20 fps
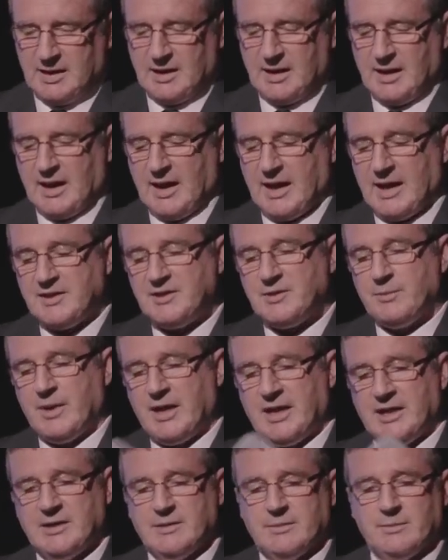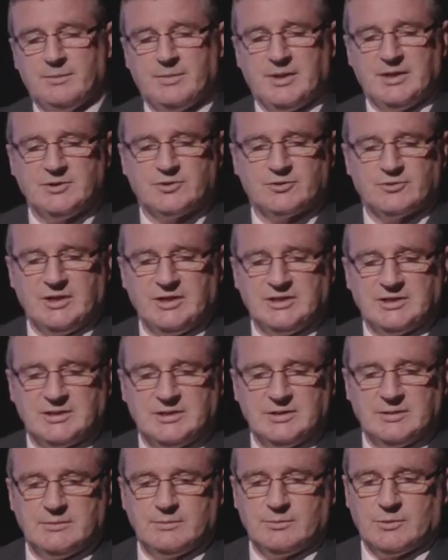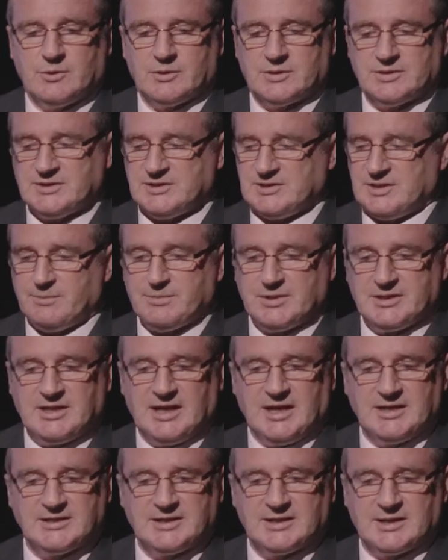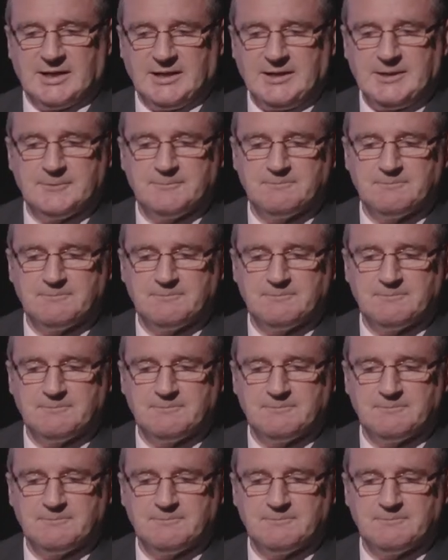had the men been treated more sympathetically,